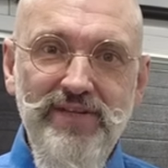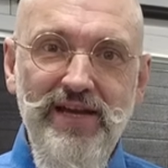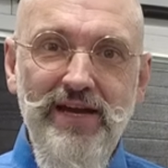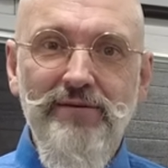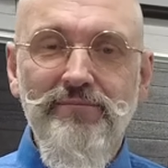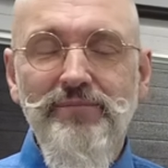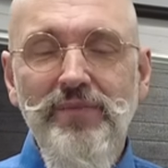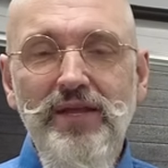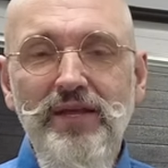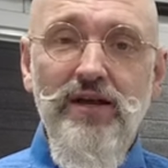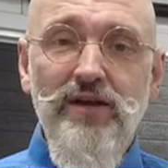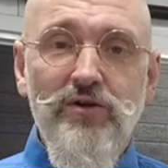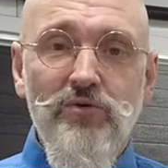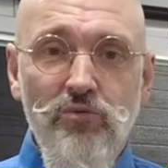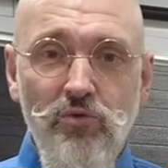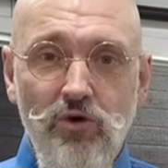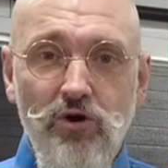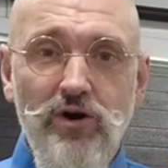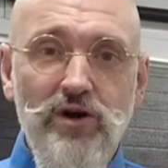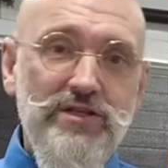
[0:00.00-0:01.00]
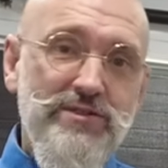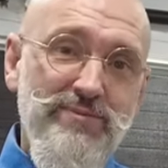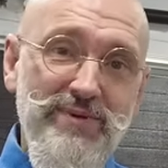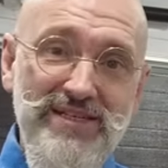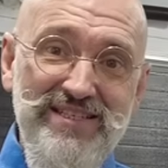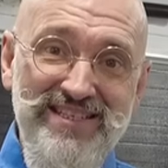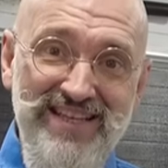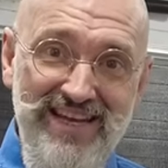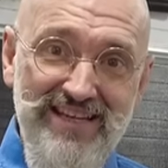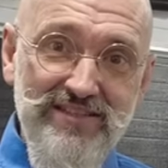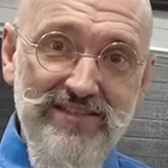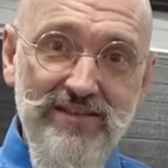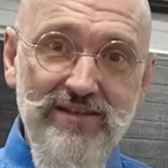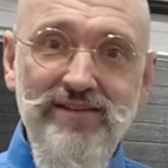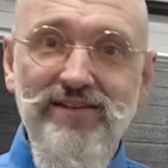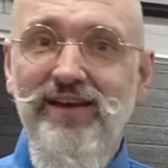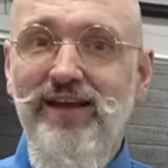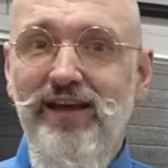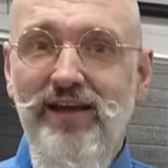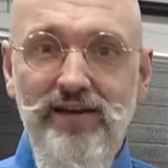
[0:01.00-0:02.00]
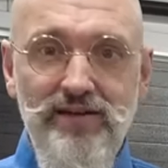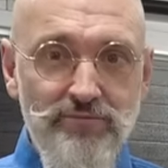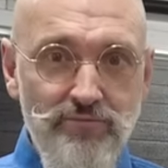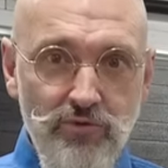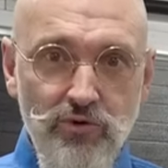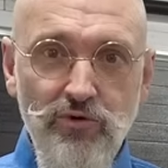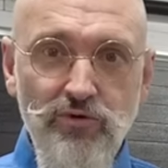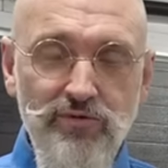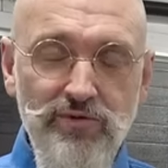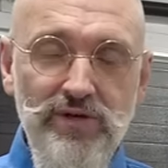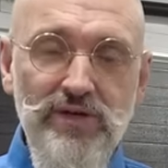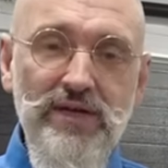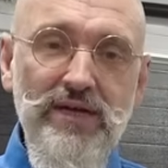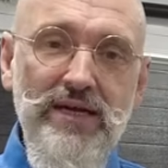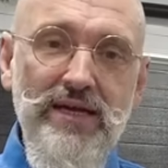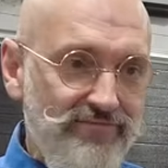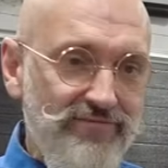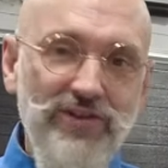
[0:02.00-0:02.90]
Yeah. Roar has been tested and proven.